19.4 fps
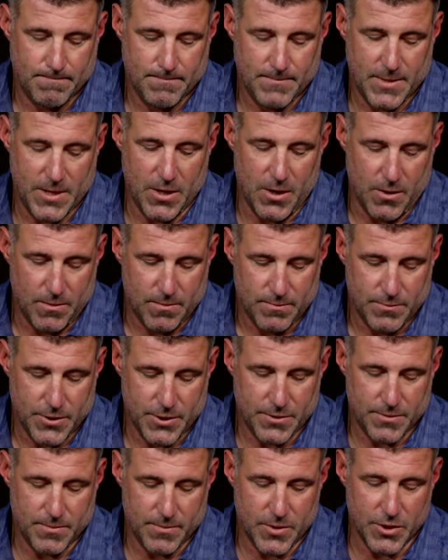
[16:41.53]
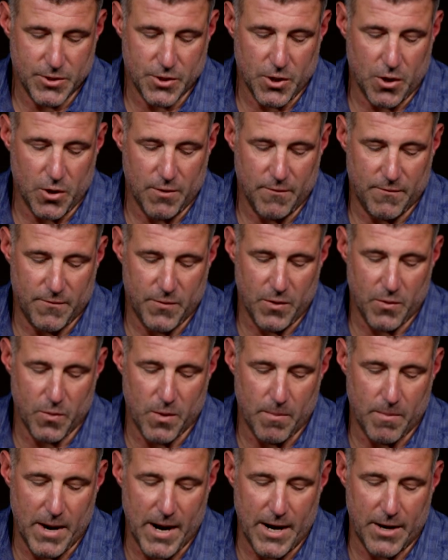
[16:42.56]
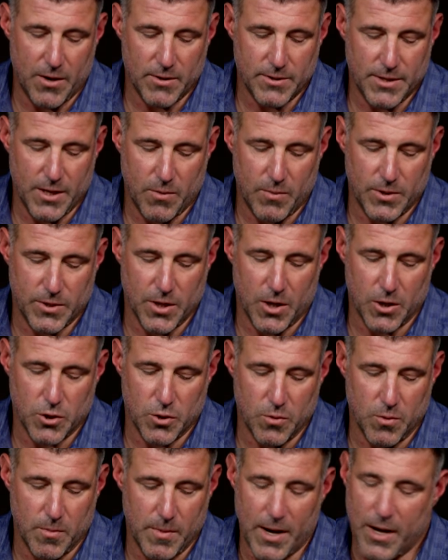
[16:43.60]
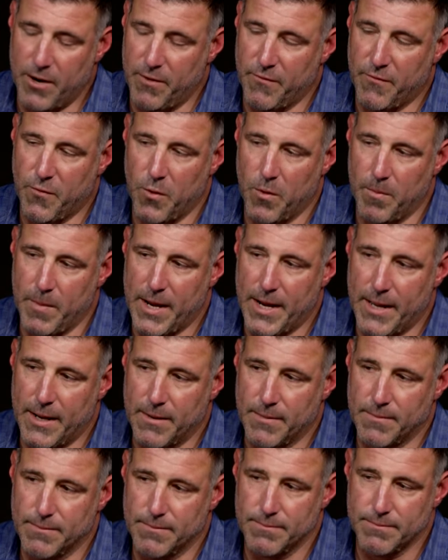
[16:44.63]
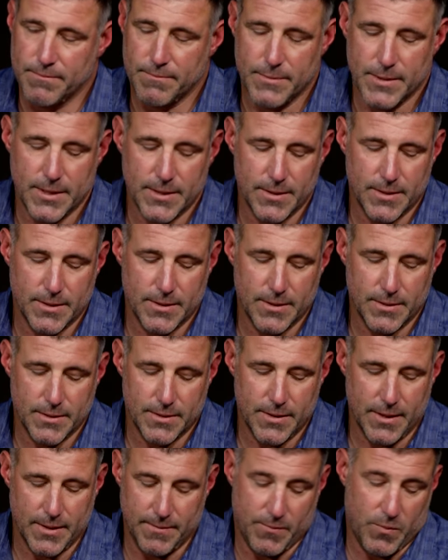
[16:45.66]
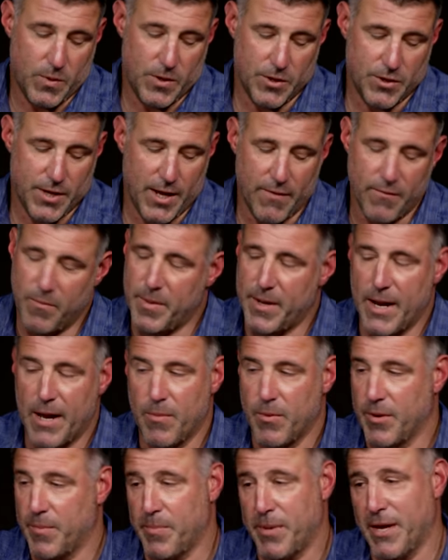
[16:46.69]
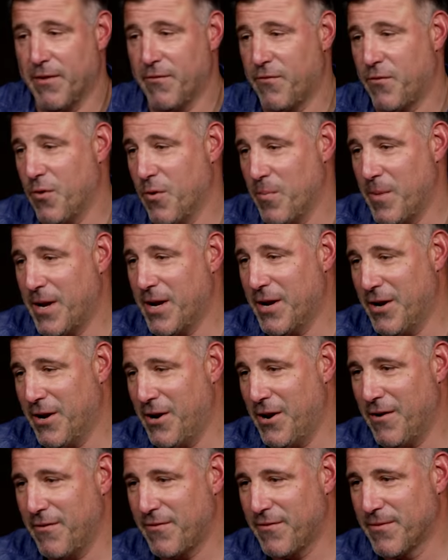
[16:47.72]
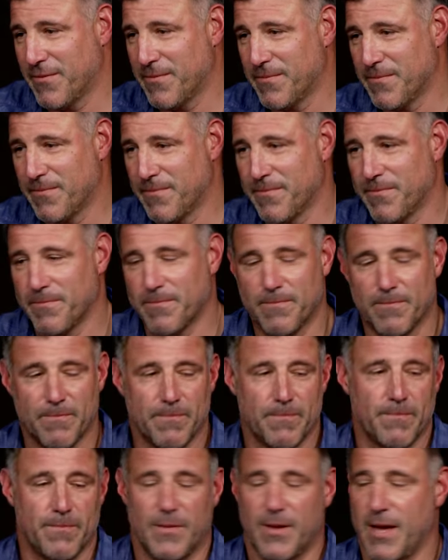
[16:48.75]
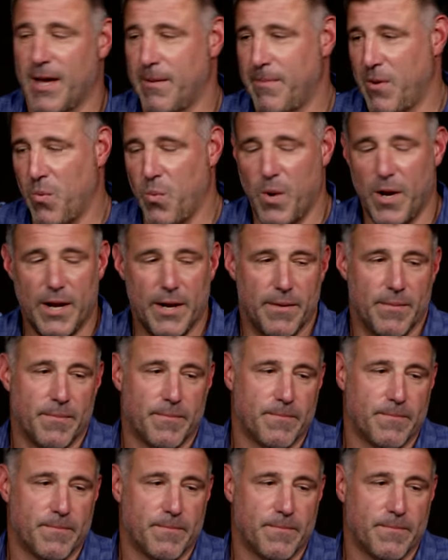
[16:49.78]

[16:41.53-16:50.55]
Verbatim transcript: you know, just all the reminders that we talked to him about in 4-minute that we just haven't been able to be in 4-minute enough. Got to be winning.